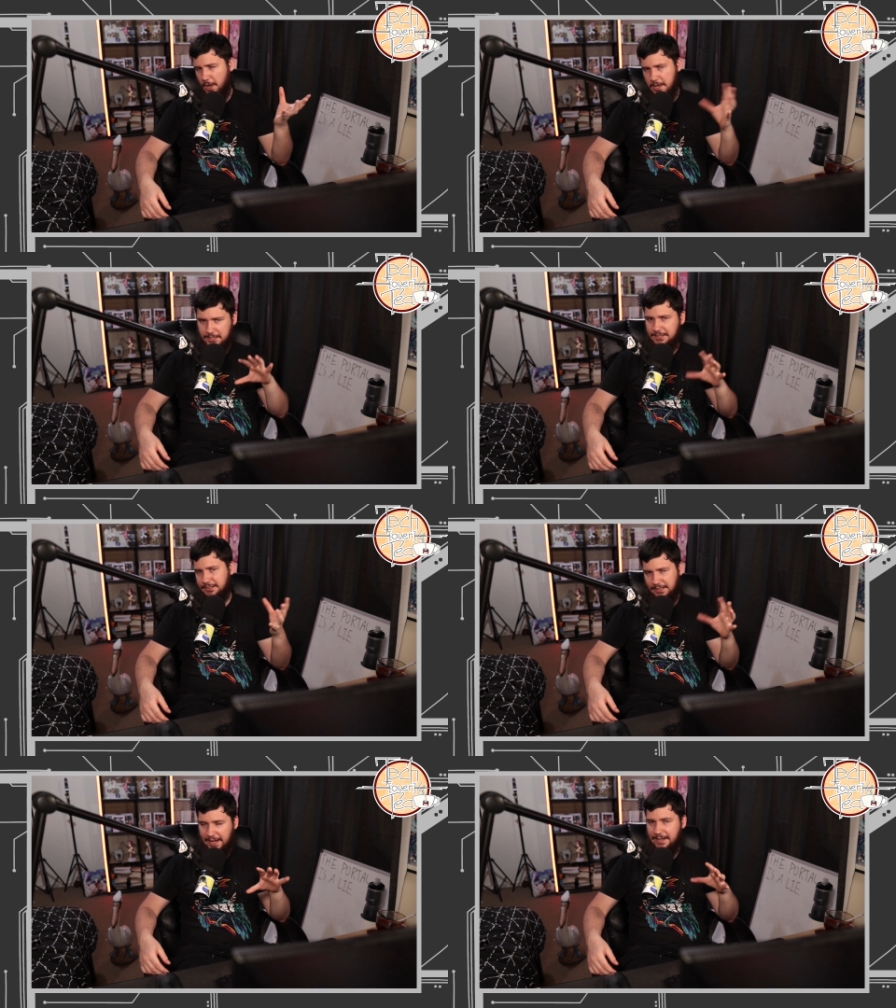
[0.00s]
a
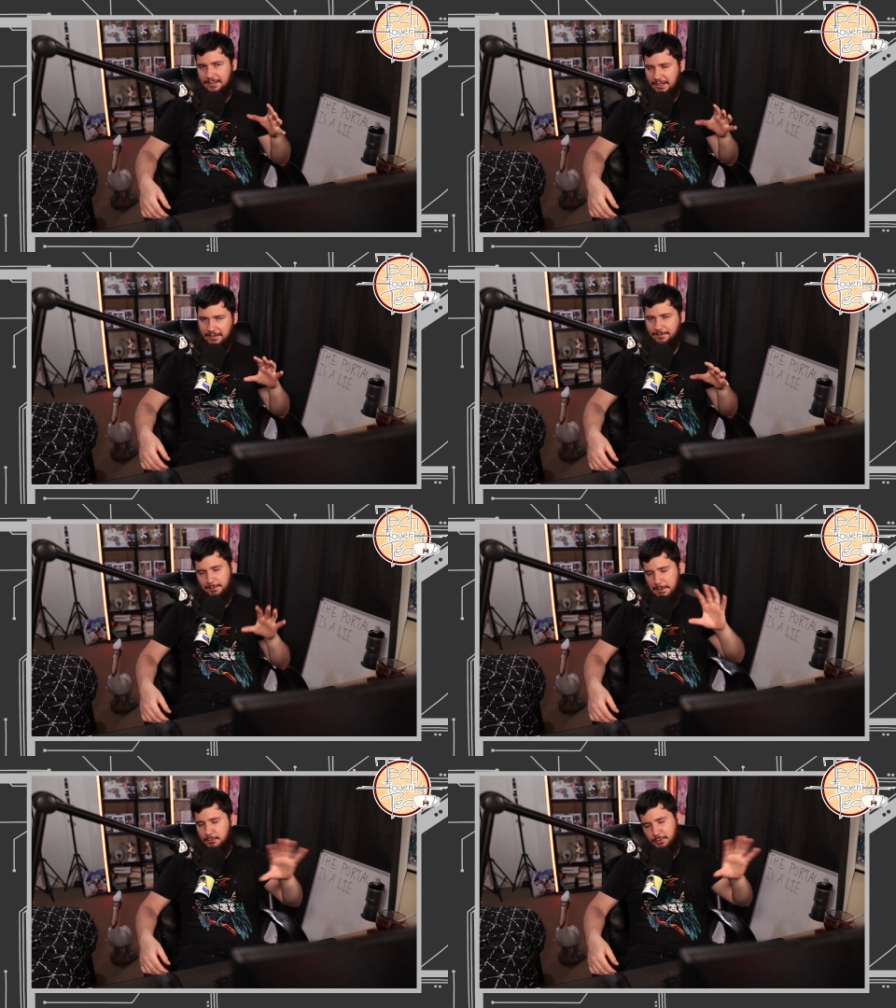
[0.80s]
slight, like,
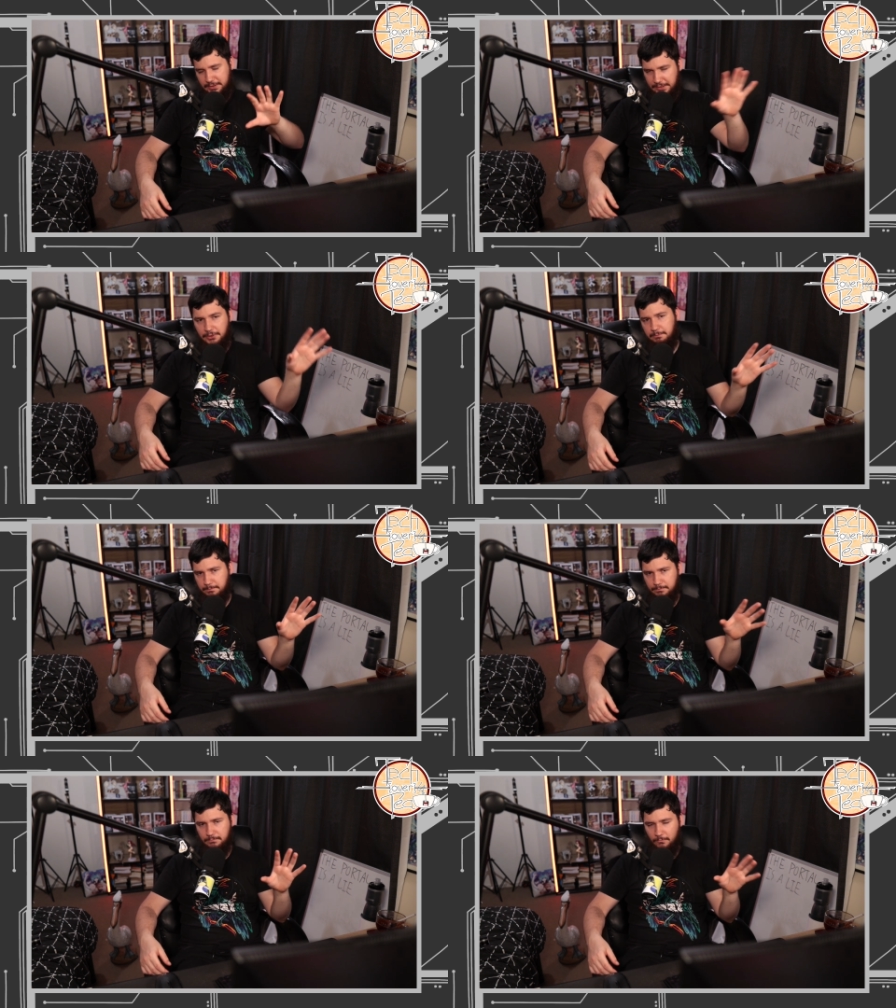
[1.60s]
people that are
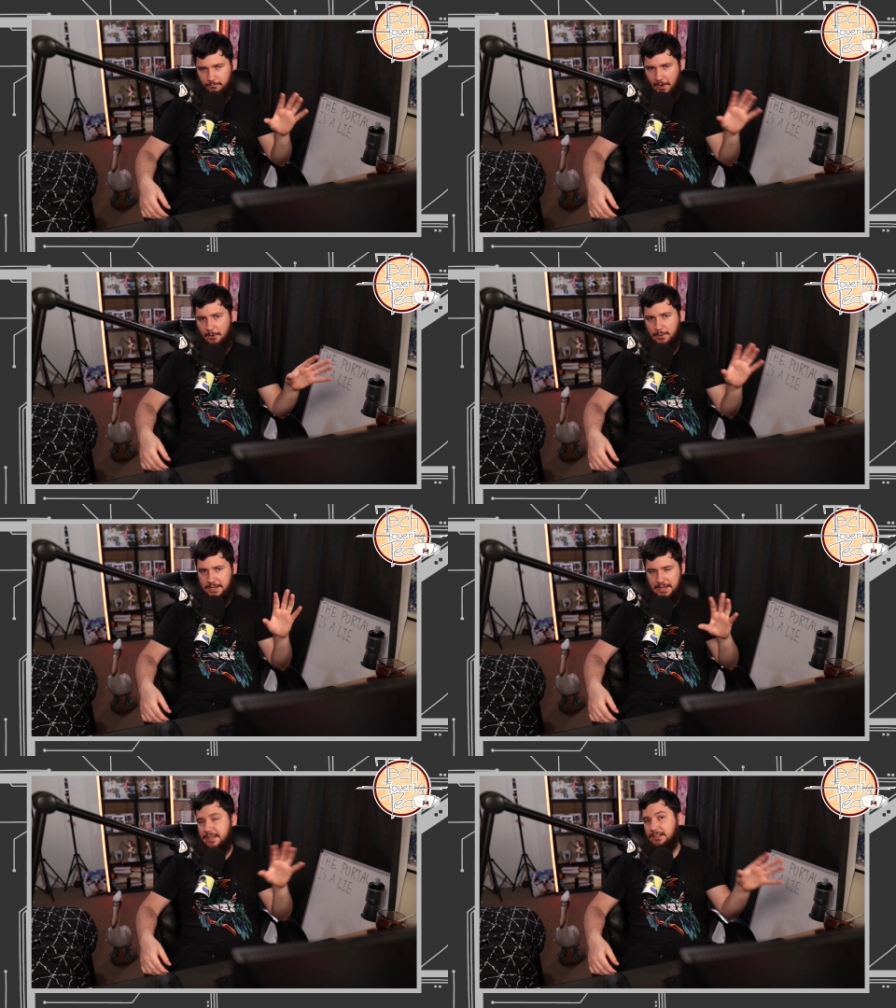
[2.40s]

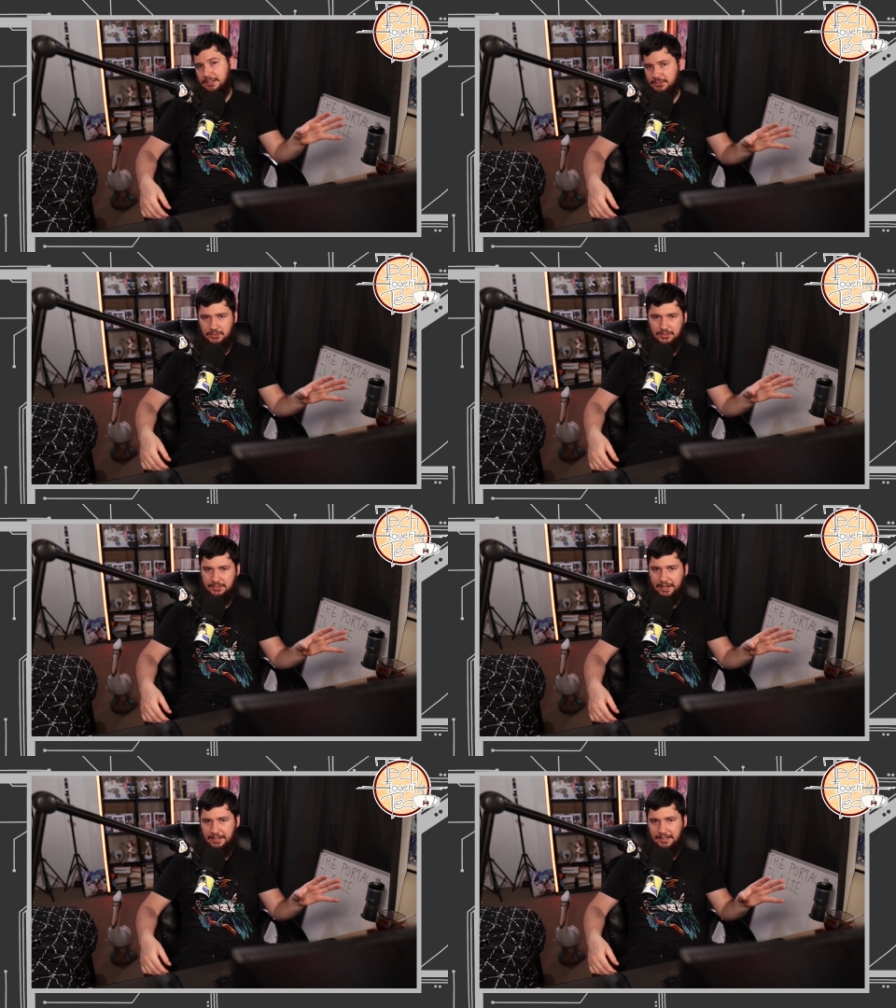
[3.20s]
very English as a
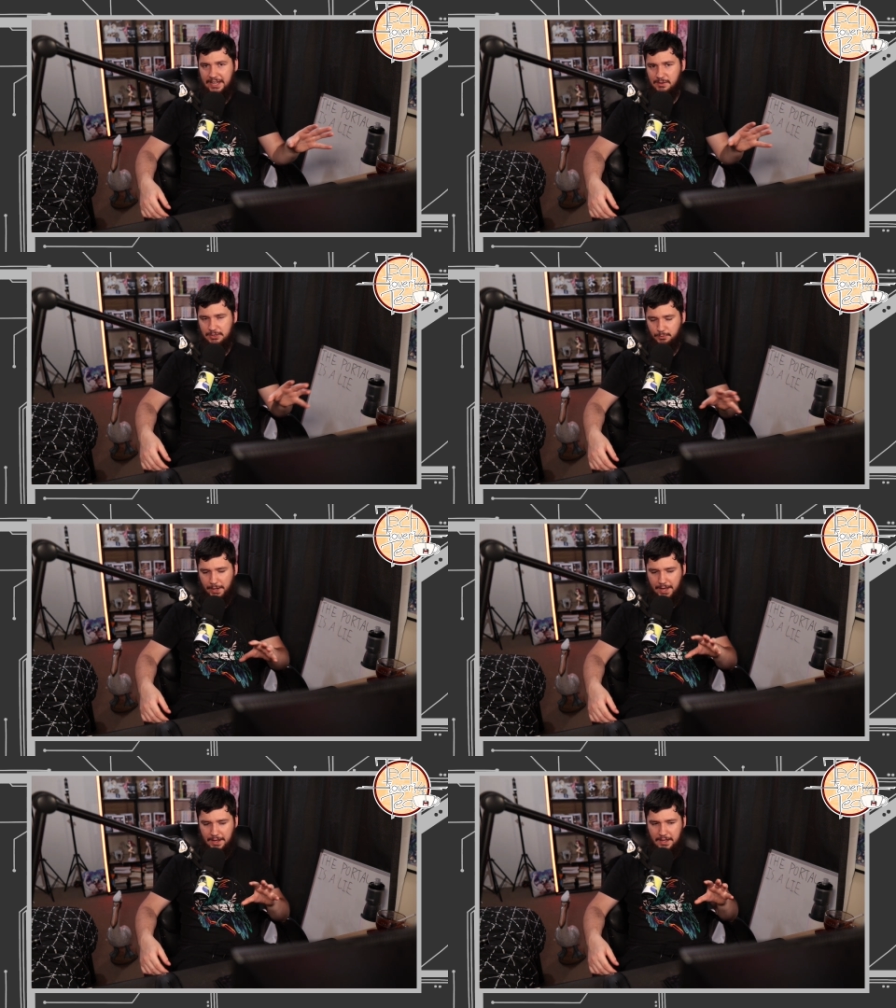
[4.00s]
second language, where